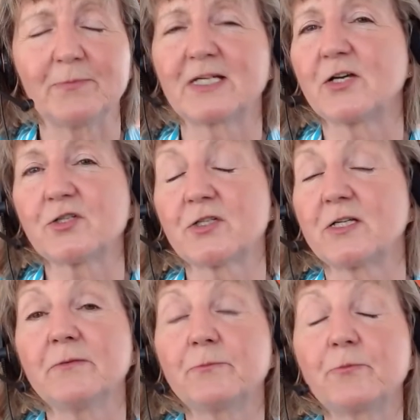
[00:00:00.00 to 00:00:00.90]
because
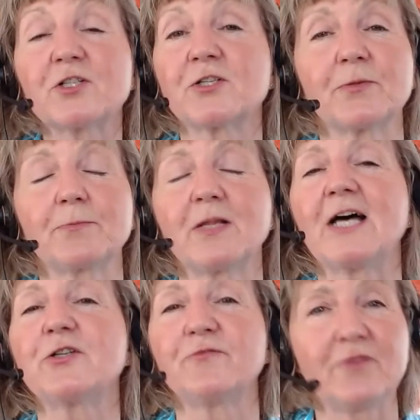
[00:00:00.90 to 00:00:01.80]
the prison
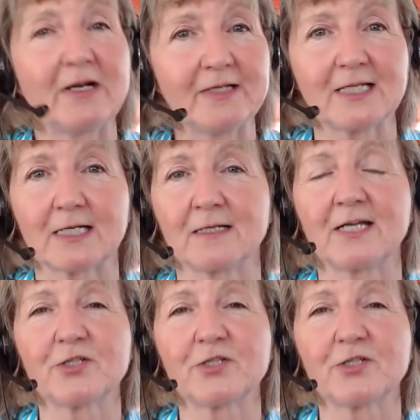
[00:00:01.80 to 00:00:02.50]
supplies very little